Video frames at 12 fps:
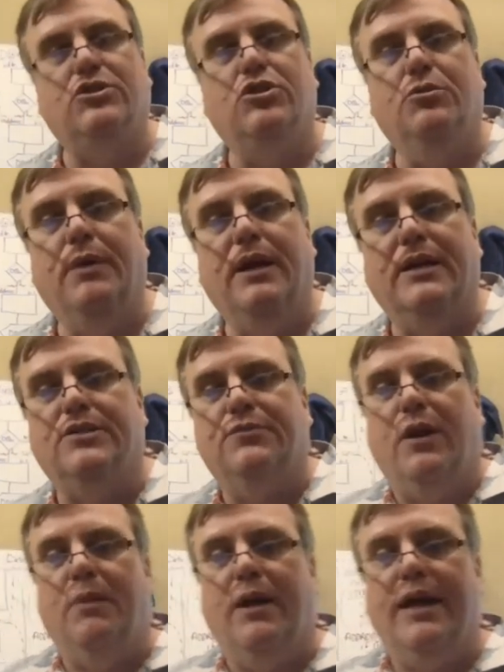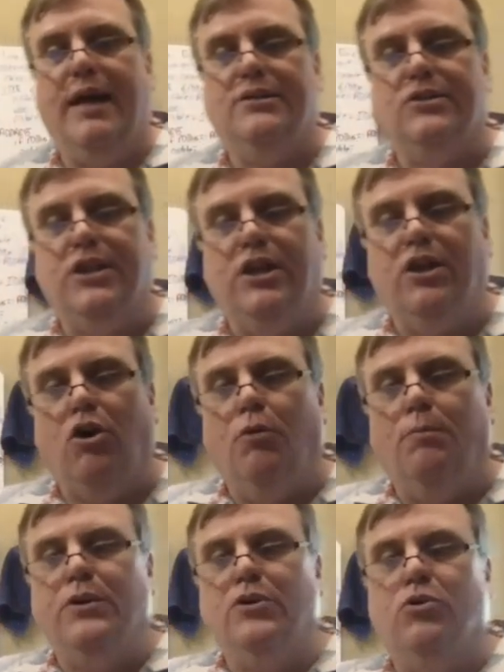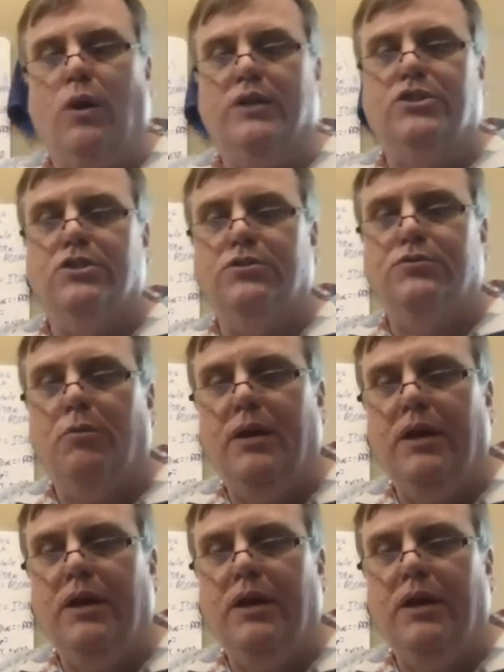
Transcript: 2 minutes if anybody has any open questions for me.